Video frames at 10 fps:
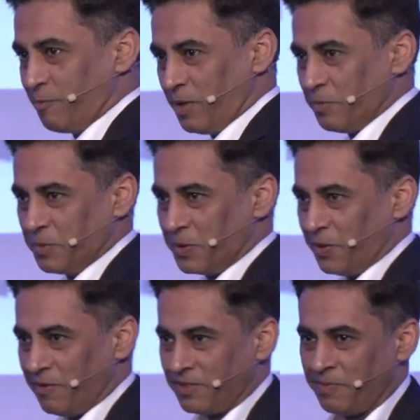the problem was
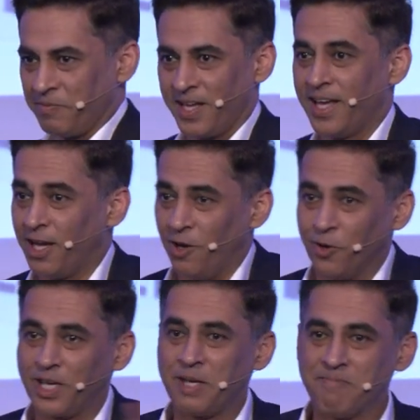solved.
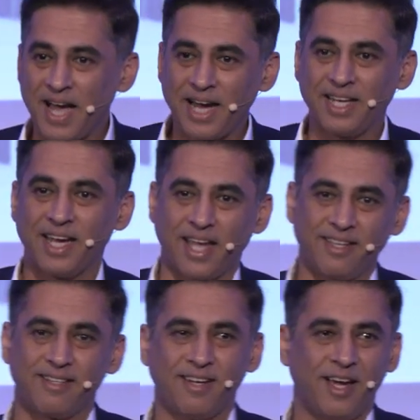Looking back at
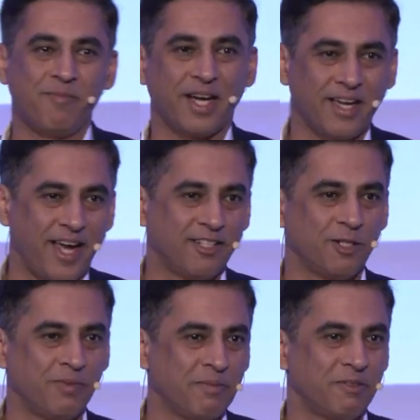the time, I
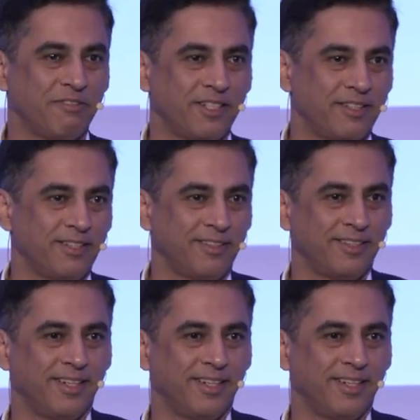hated my professor,